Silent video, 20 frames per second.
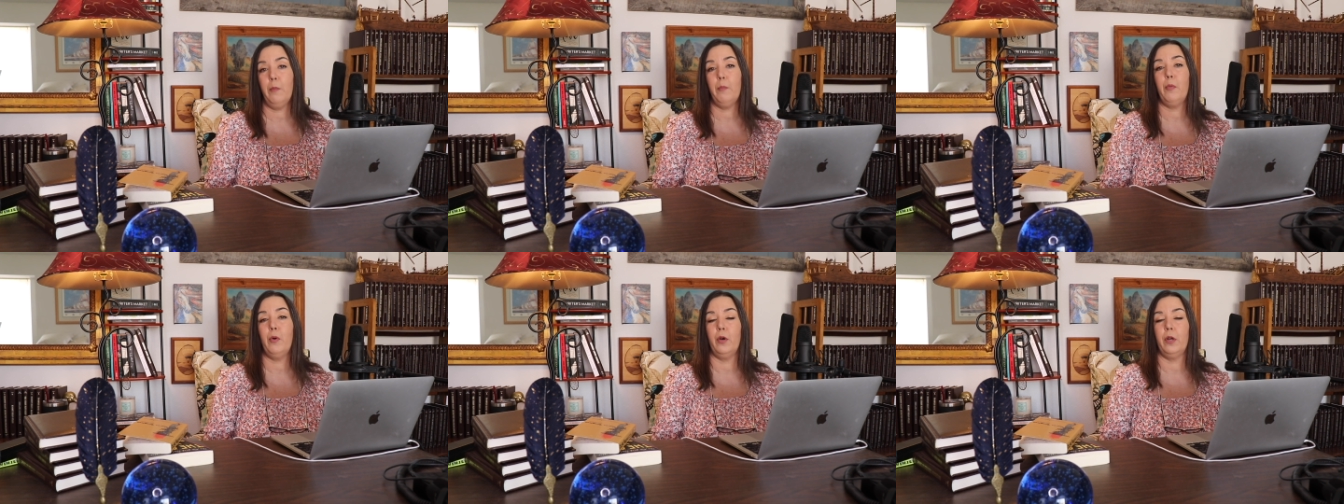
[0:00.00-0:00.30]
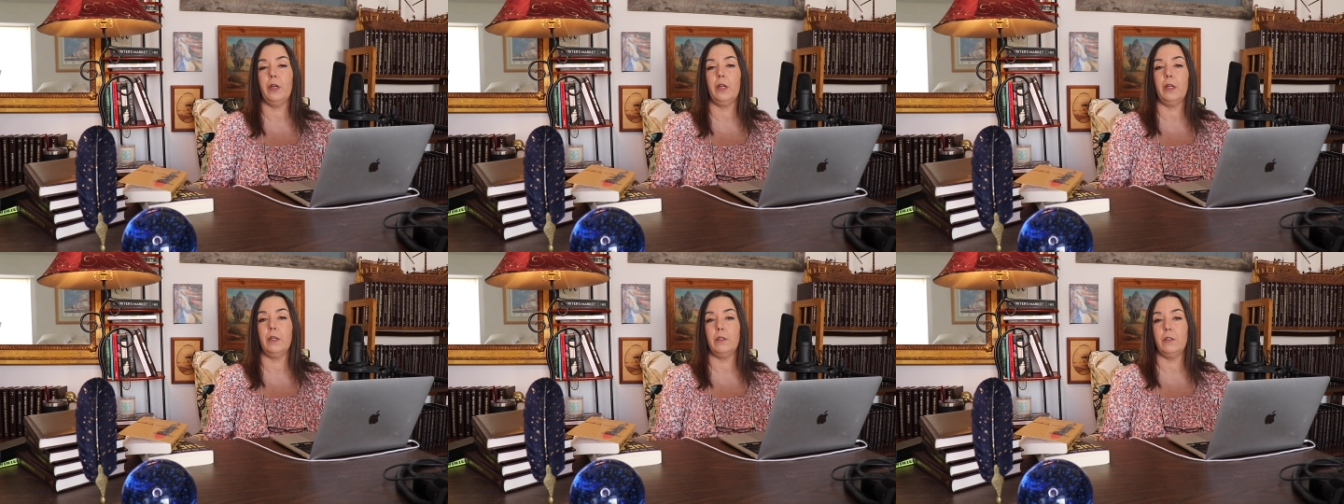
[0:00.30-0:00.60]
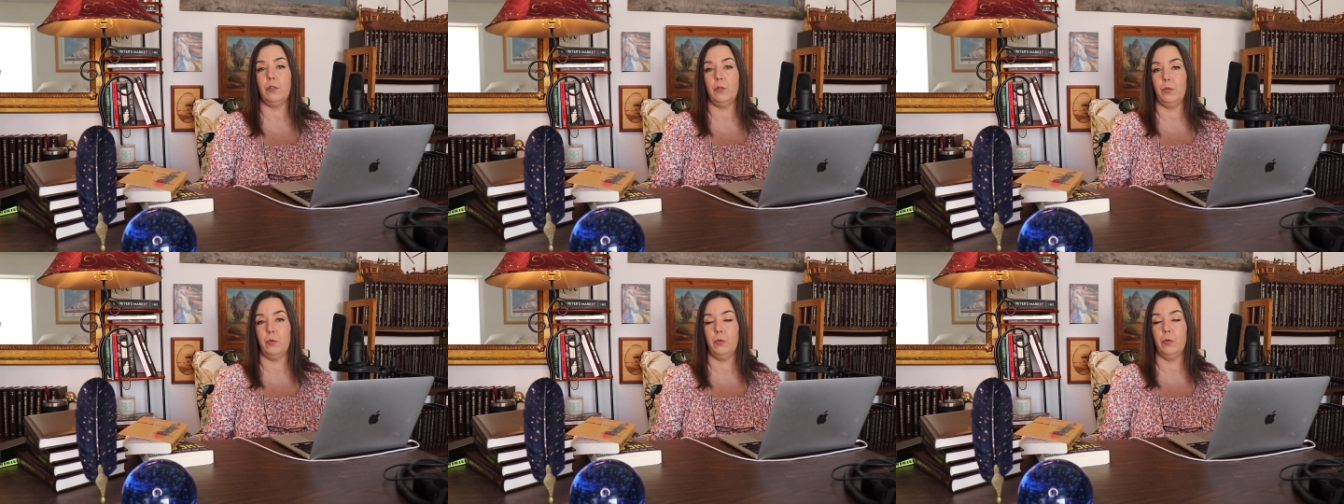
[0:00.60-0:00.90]
put
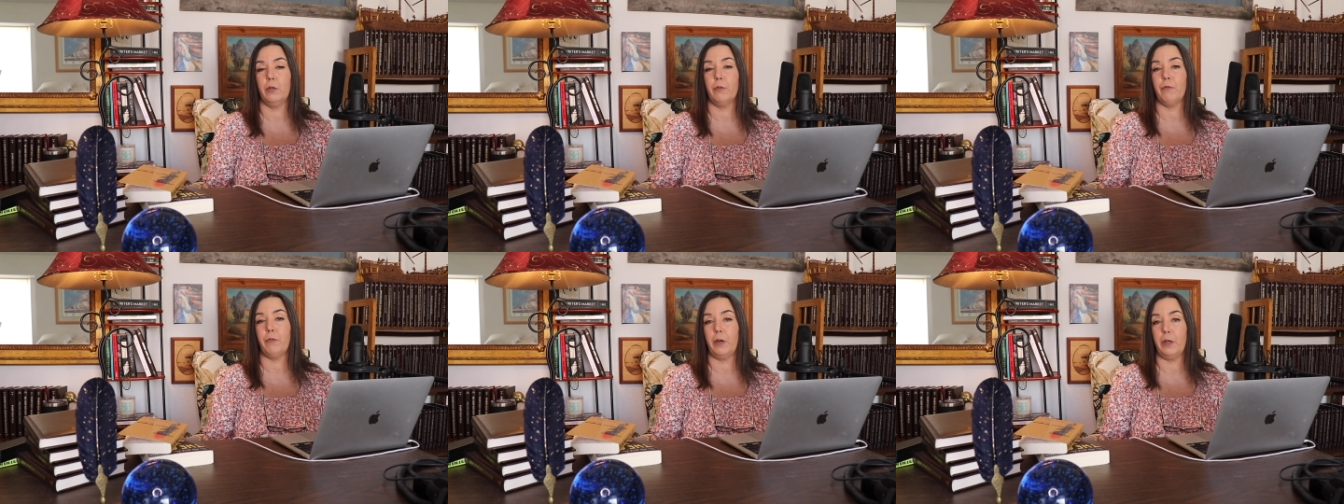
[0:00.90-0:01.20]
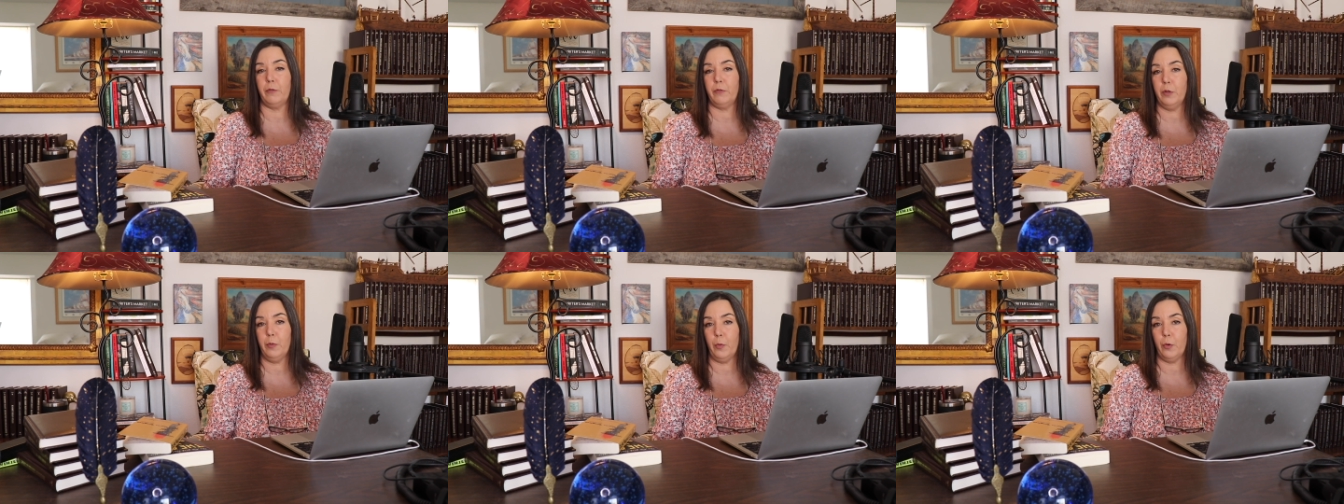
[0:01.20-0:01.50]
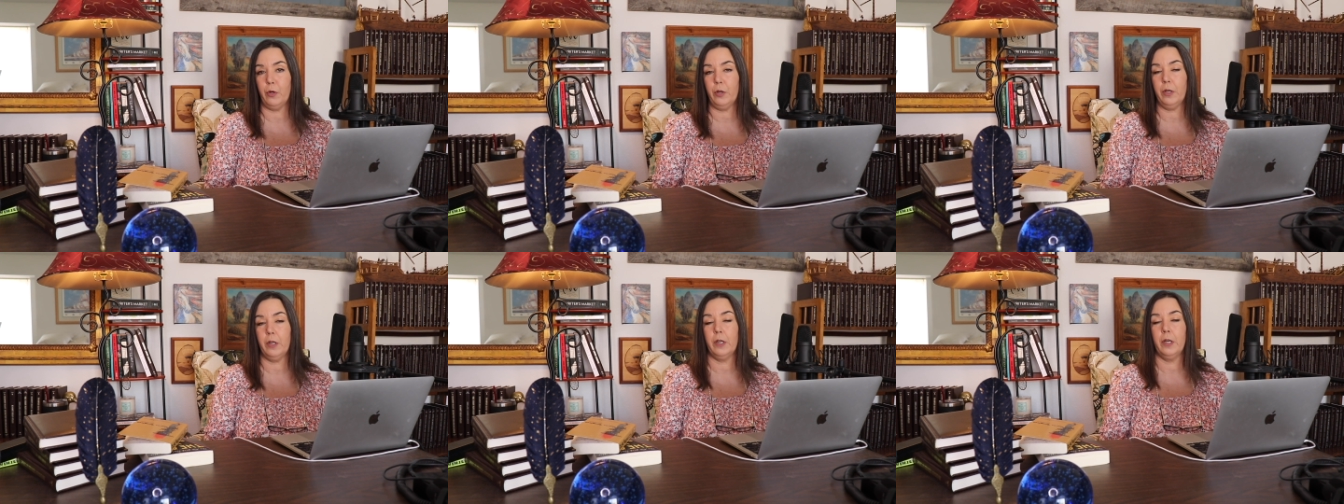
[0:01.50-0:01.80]
into the front of your
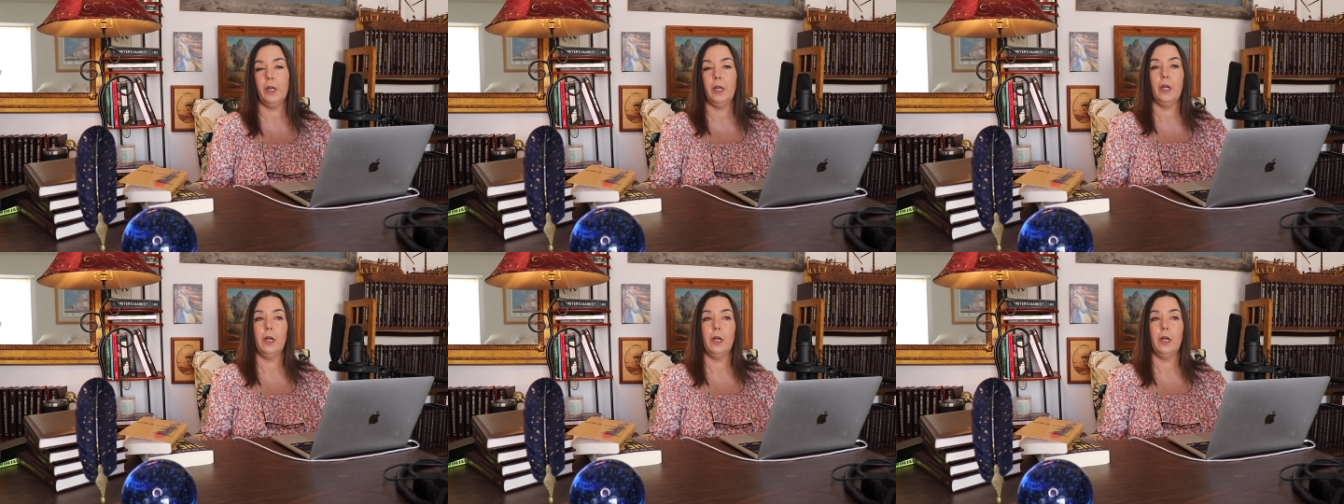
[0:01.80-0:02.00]
book.